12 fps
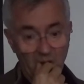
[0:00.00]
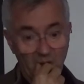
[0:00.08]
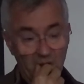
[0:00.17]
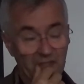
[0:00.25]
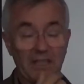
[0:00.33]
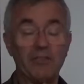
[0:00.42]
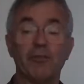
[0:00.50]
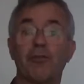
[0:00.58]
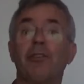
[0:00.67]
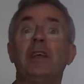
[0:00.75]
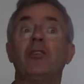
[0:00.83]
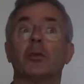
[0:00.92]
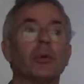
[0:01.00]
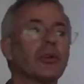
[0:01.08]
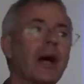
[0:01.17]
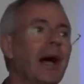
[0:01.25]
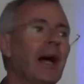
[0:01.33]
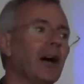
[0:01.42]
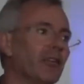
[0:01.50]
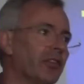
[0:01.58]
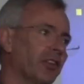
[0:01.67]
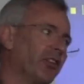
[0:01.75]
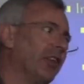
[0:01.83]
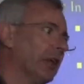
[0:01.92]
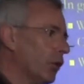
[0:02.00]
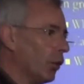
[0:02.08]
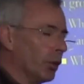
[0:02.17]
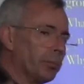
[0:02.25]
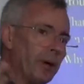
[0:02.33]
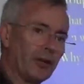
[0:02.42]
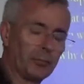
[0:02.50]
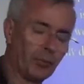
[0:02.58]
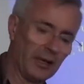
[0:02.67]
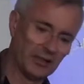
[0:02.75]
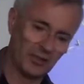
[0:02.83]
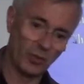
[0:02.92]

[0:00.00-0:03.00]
Is it even feasible to have this thing called best practice,